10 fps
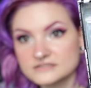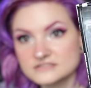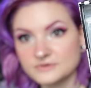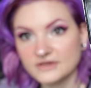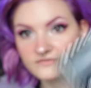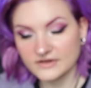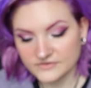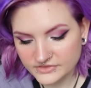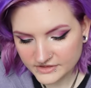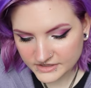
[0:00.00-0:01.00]
So we have
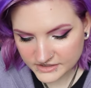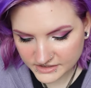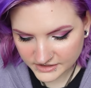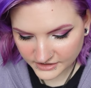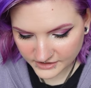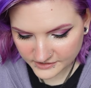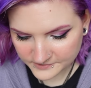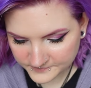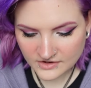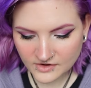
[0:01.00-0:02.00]
everything in here.
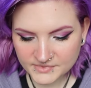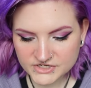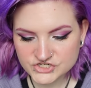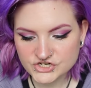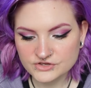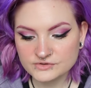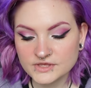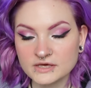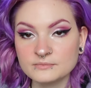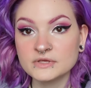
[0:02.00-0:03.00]
So I'm gonna show you
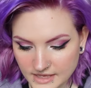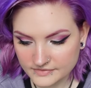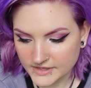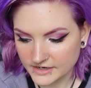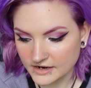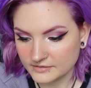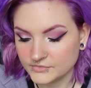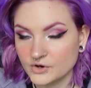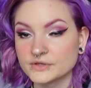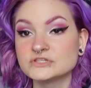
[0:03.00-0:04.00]
them and then I'm
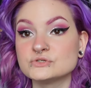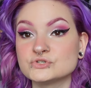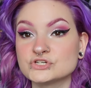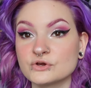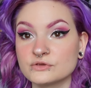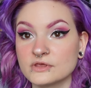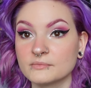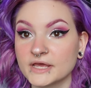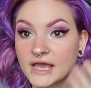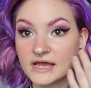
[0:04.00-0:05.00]
going to show you them
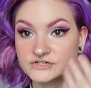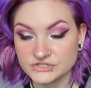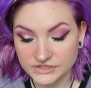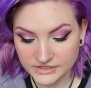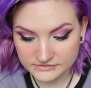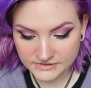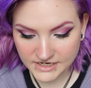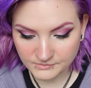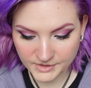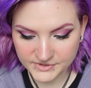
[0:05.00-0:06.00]
like actually
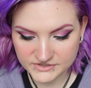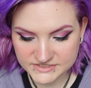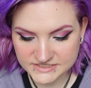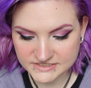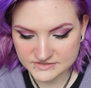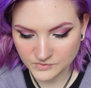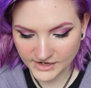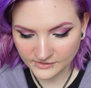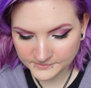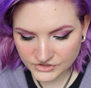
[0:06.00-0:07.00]
in my piercings as
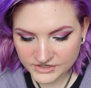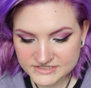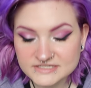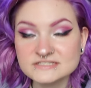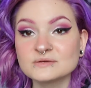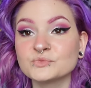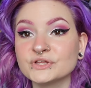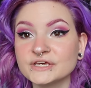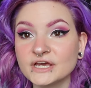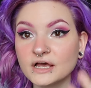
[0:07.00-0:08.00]
well. You're gonna see some
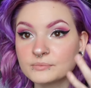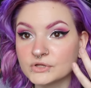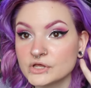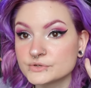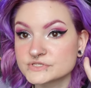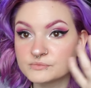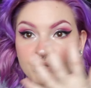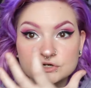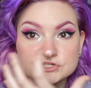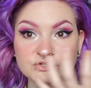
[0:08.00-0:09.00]
really up close and
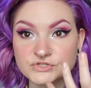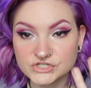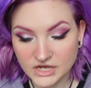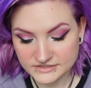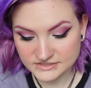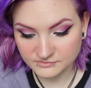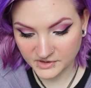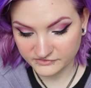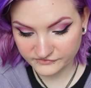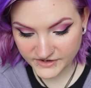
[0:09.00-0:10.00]
personal shots of
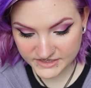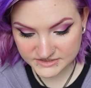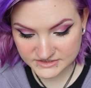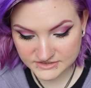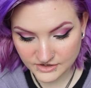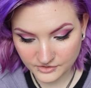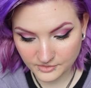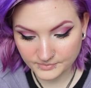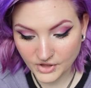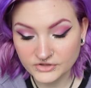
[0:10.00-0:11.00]
my face. So
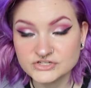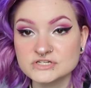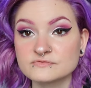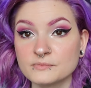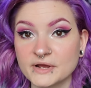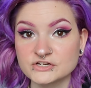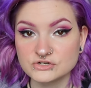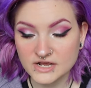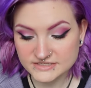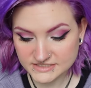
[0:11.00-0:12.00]
apologies for my
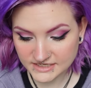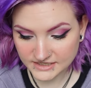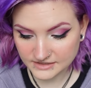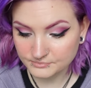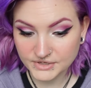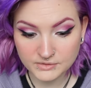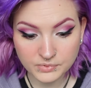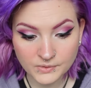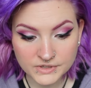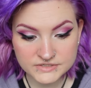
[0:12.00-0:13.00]
dry skin and big
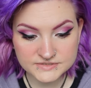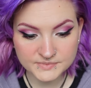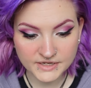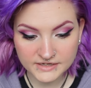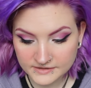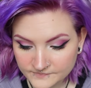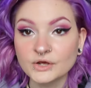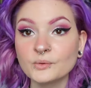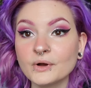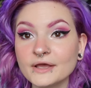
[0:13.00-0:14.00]
pores, but you
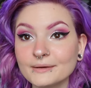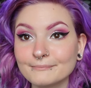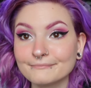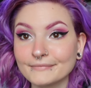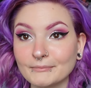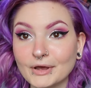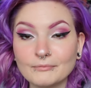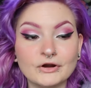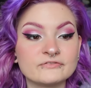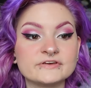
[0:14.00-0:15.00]
know what? I'm
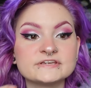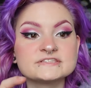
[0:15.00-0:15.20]
not perfect.